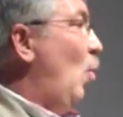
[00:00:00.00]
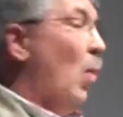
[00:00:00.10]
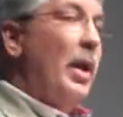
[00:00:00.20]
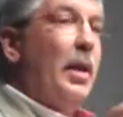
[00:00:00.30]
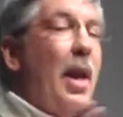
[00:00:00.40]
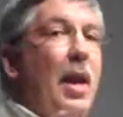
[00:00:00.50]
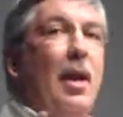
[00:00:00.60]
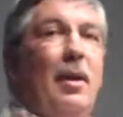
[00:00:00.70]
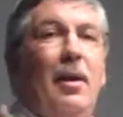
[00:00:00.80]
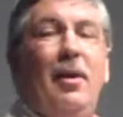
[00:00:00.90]
1
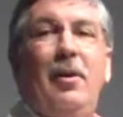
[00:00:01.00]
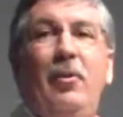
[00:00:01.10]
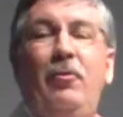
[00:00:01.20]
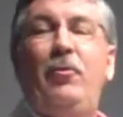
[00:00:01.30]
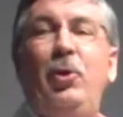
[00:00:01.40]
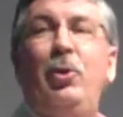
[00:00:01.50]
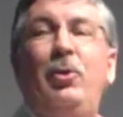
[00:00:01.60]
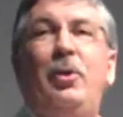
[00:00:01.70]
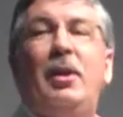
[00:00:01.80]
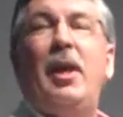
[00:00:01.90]
can of
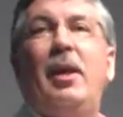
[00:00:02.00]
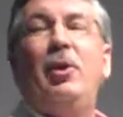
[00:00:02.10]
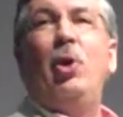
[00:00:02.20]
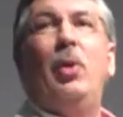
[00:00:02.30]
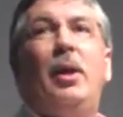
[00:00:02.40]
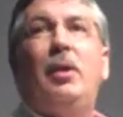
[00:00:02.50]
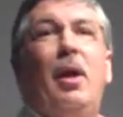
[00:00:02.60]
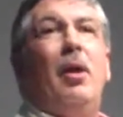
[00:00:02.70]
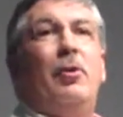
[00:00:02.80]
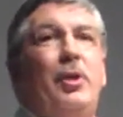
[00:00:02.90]
food that they can donate to
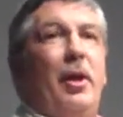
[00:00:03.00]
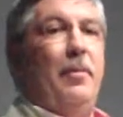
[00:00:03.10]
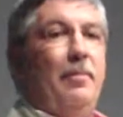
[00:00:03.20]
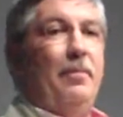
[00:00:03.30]
Care and Ship.